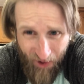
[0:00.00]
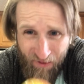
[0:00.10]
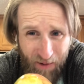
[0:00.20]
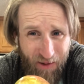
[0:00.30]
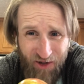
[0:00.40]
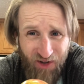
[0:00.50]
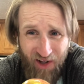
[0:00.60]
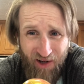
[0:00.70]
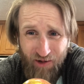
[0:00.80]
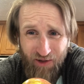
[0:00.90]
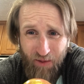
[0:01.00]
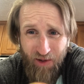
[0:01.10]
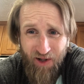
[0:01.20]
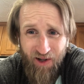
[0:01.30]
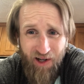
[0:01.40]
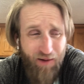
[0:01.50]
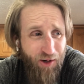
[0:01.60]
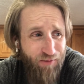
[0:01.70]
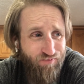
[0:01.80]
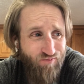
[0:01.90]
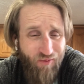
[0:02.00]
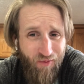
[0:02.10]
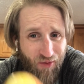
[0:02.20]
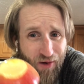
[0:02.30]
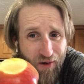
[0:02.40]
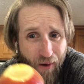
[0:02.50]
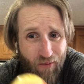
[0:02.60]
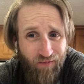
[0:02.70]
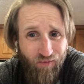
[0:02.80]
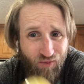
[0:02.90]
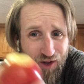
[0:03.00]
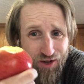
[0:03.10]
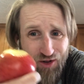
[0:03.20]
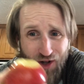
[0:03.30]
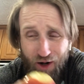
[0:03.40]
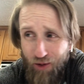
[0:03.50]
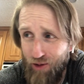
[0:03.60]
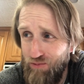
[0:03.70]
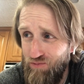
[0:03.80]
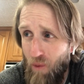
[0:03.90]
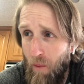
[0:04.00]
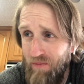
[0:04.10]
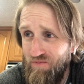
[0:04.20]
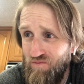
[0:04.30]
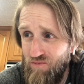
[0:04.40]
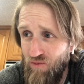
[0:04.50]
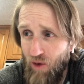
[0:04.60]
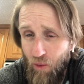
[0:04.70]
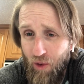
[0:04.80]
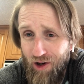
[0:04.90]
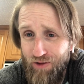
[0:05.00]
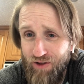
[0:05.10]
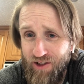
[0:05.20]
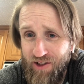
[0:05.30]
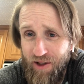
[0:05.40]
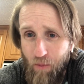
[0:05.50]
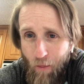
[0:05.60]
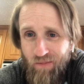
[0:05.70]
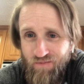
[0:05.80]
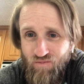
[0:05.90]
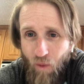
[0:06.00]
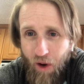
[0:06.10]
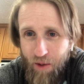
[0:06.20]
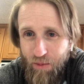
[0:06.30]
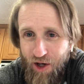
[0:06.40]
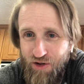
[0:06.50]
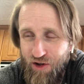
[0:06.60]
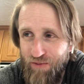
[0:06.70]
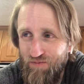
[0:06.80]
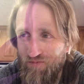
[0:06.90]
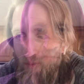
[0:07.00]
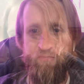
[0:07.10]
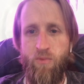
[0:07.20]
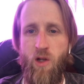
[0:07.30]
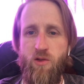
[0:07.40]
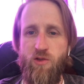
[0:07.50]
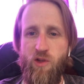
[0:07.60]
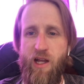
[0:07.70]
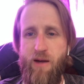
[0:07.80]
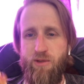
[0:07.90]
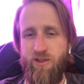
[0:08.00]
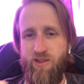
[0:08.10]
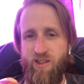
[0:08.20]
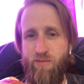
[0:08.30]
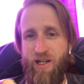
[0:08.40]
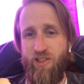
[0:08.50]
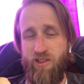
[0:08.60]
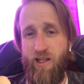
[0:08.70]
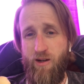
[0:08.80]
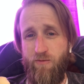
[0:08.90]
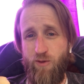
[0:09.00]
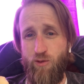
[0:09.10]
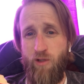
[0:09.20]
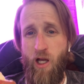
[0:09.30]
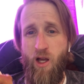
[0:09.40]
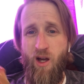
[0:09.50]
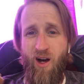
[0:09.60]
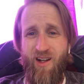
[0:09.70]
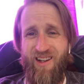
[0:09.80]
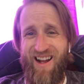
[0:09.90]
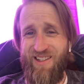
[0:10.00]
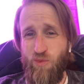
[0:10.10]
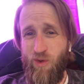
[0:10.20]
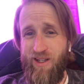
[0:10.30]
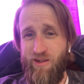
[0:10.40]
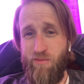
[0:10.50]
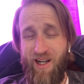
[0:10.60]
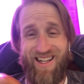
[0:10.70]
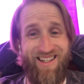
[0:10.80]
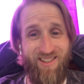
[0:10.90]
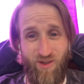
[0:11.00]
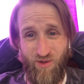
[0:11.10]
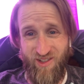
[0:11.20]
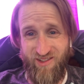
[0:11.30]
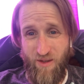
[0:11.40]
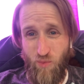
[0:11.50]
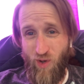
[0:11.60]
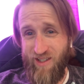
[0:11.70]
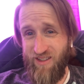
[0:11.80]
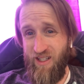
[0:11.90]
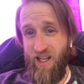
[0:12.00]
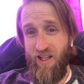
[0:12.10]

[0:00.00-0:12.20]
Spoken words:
Have I mentioned that I don't like being on camera? This is awkward. We're all feeling it. Embrace it. So the apple is especially helpful on nights when my kids don't sleep well,